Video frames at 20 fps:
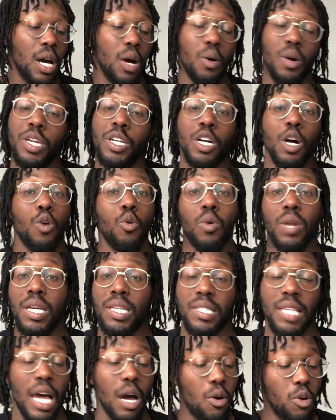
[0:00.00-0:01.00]
or you can call it a
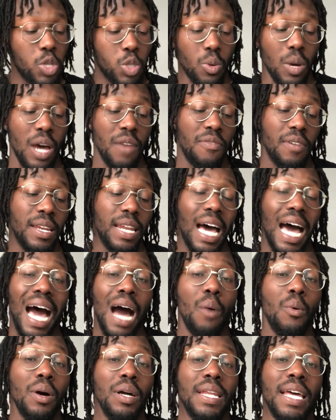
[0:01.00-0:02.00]
side hustle, whatever. An
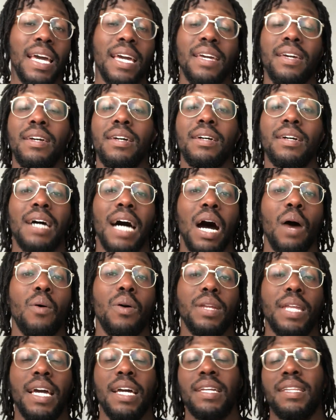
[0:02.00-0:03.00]
hour a day,
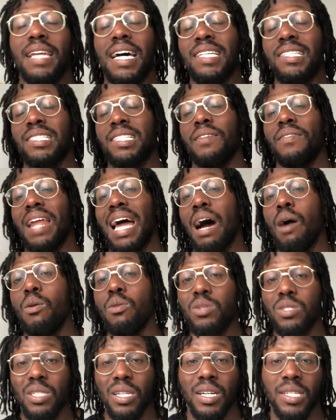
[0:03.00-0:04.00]
that's 7
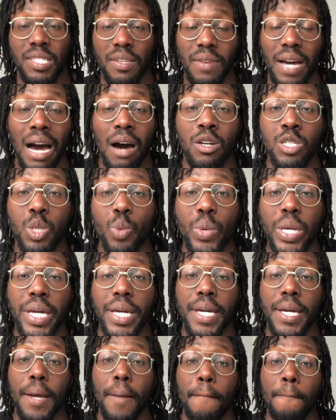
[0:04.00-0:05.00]
hours a
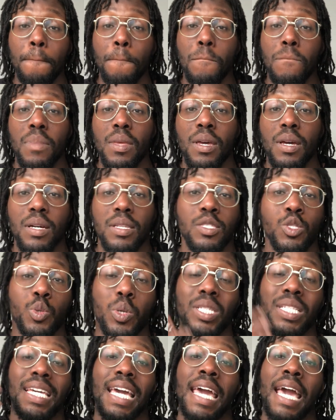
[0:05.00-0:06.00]
week,
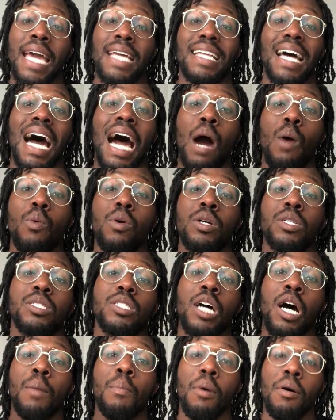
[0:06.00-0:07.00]
28
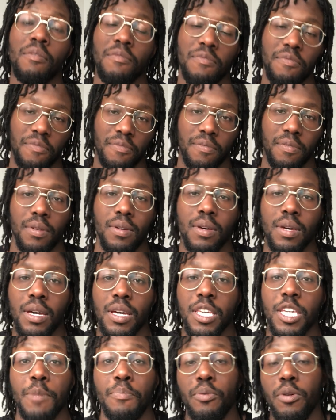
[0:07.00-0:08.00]
hours a month.
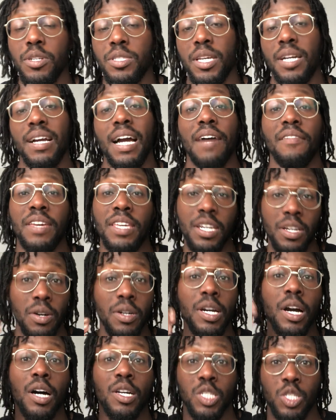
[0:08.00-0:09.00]
You point to go, you're
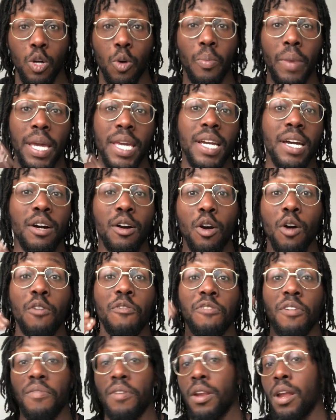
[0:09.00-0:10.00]
gonna go somewhere, you're gonna go
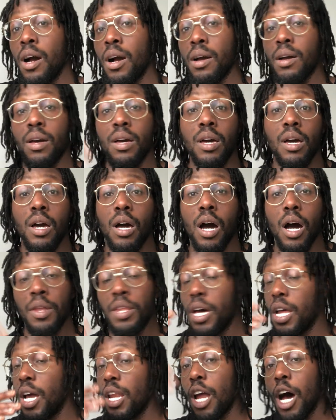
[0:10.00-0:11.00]
further along than
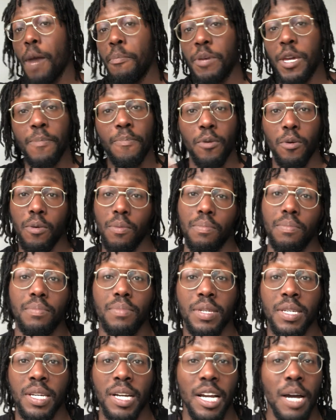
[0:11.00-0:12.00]
a lot of people.
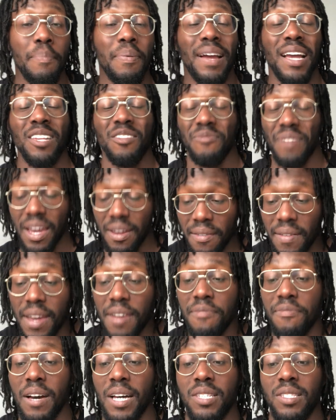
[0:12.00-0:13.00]
You're gonna progress very,
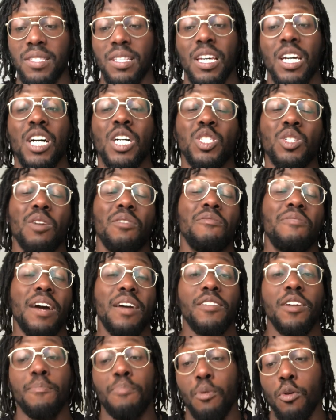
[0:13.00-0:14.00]
very fast. So
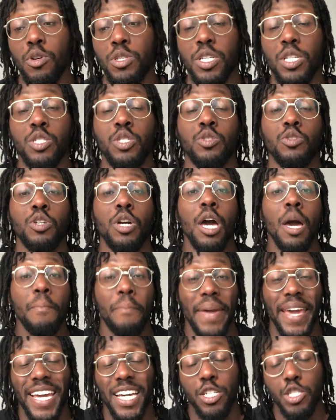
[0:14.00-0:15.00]
very important to
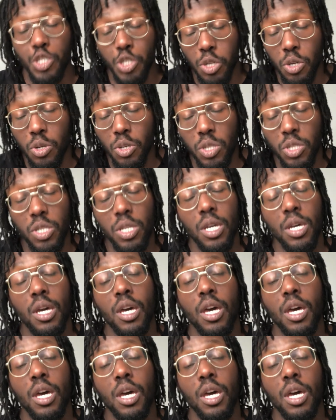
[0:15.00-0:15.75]
pick and choose